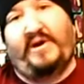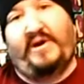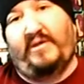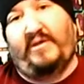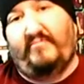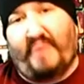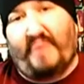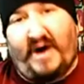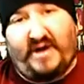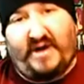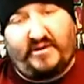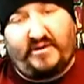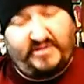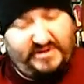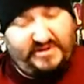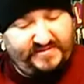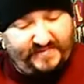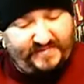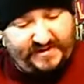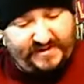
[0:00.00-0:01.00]
a bottle
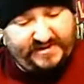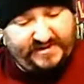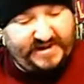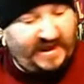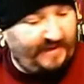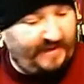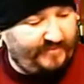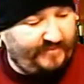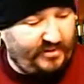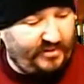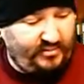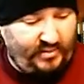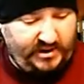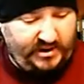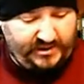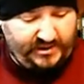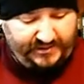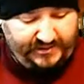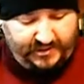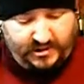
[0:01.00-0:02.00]
that's been tampered
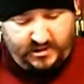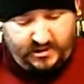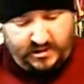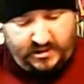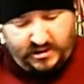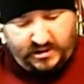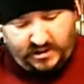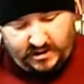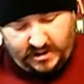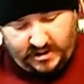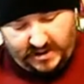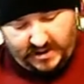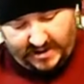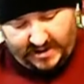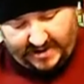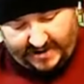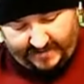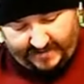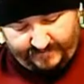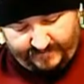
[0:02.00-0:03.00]
with.
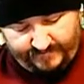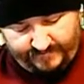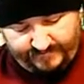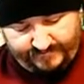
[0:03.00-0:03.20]
Um,